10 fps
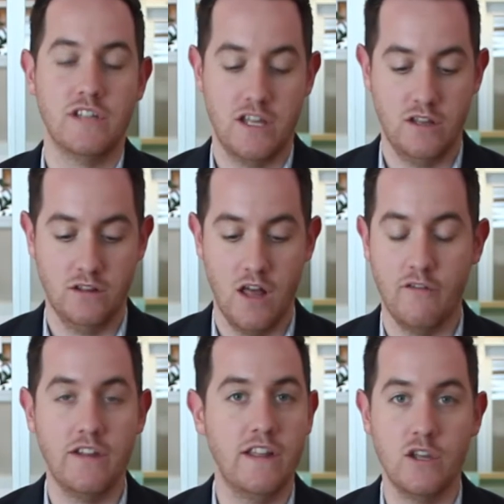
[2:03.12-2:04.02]
that love
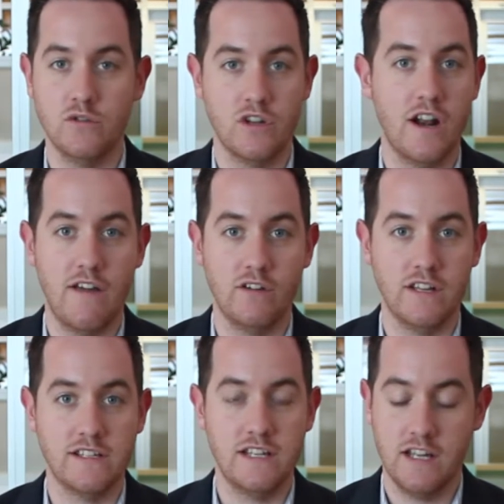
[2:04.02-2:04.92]
it and they use it on every
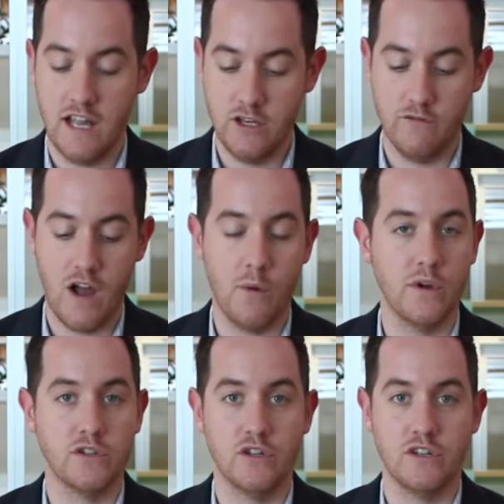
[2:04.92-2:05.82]
listing, and you've got
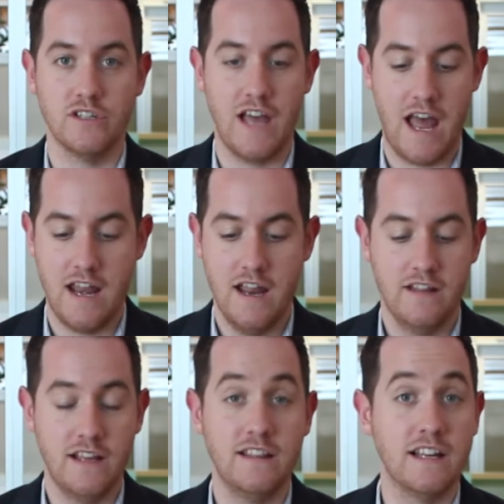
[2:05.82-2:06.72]
realtors that,
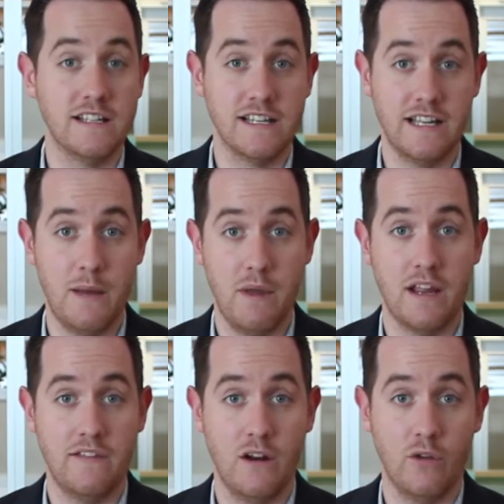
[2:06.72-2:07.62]
that think it's a
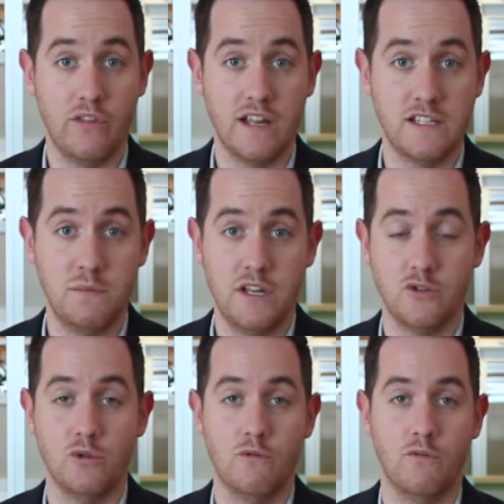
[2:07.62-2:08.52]
gimmick and they don't think it's being
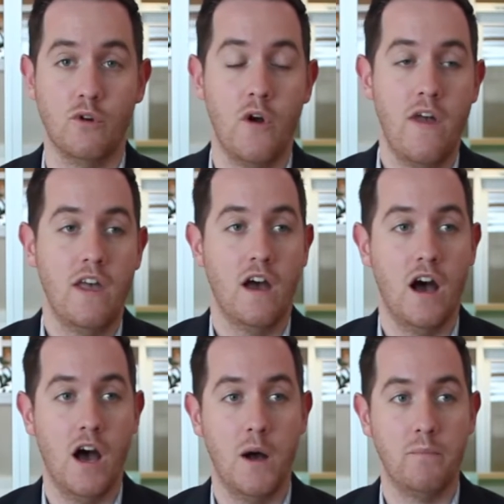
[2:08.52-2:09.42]
truthful.
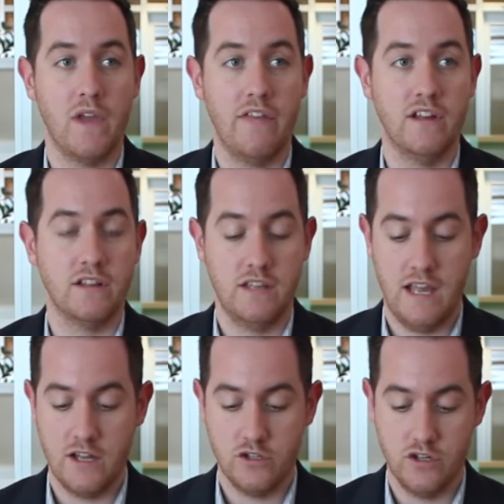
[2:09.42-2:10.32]
Um, I think the
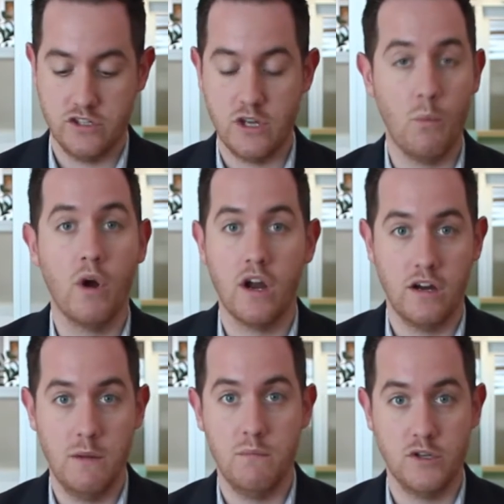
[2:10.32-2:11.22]
answer is somewhere
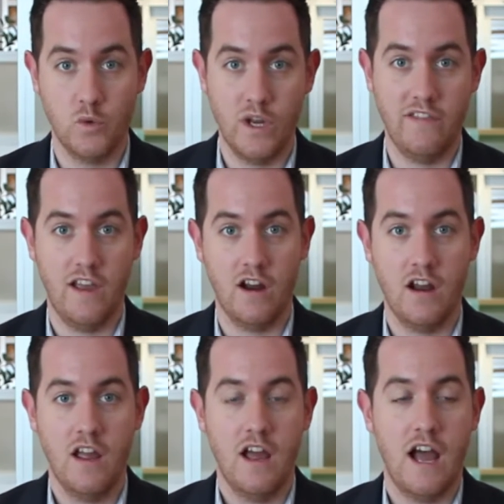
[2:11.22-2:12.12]
in between
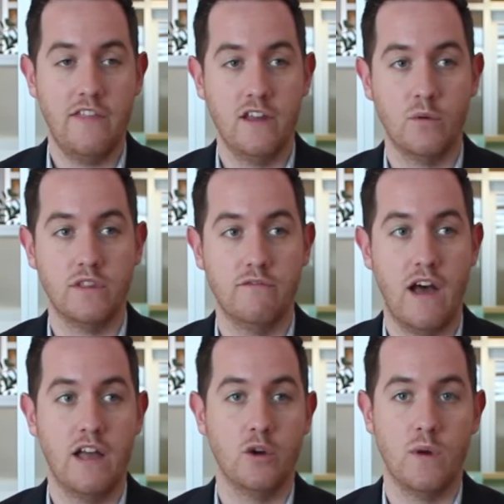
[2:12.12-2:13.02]
there. I think with the
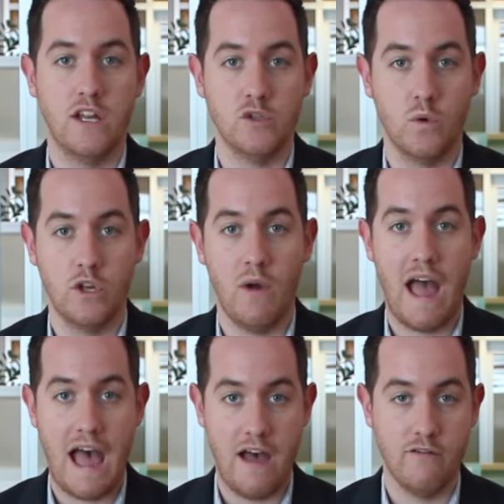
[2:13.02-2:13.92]
value range, what you
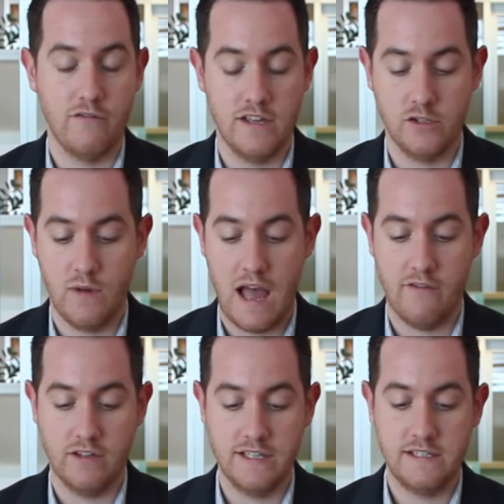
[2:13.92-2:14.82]
have is you
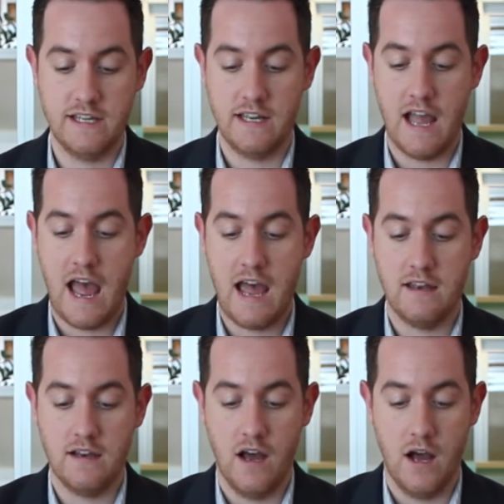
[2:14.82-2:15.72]
have a listing at
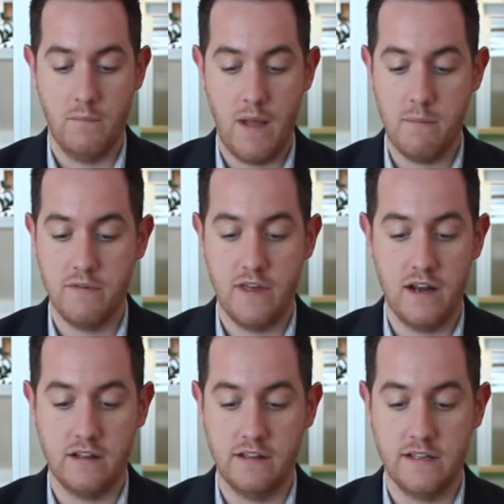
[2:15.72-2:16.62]
um,
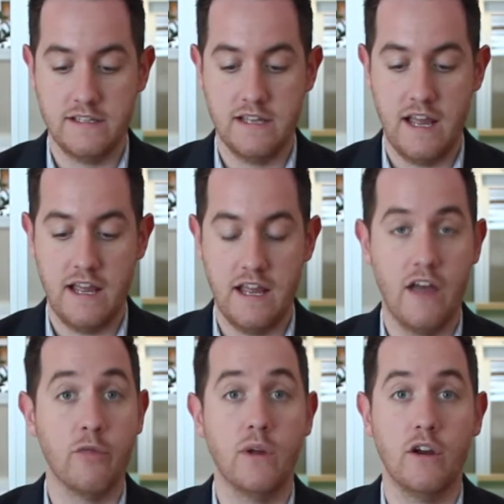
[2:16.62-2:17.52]
hypothetically, let's say
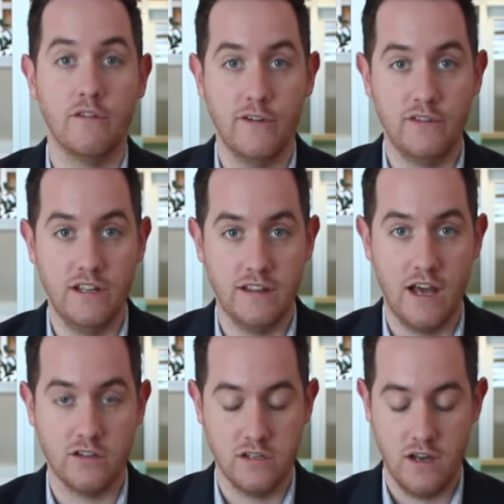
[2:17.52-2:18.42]
uh,
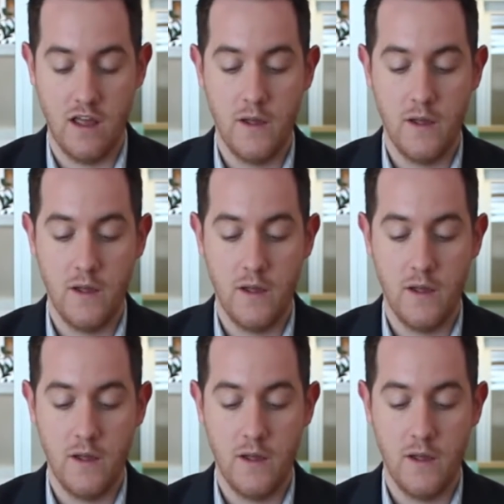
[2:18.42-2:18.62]
315,000,